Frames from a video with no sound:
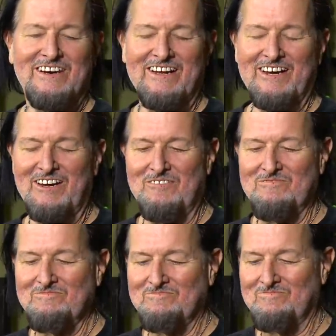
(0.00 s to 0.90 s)
but
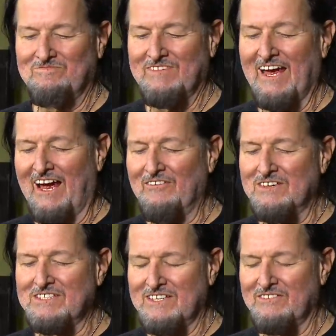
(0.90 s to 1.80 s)
um, yeah, it
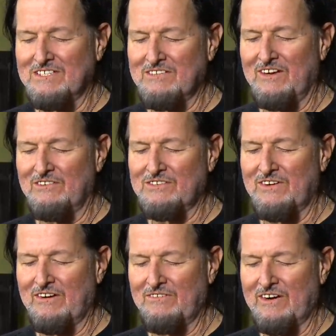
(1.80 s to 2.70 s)
was, it, was, it was
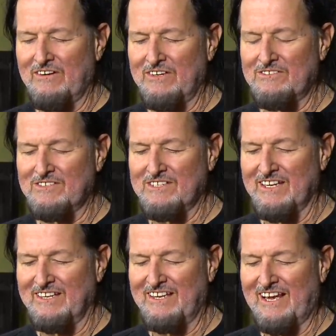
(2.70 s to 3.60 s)
very, very interesting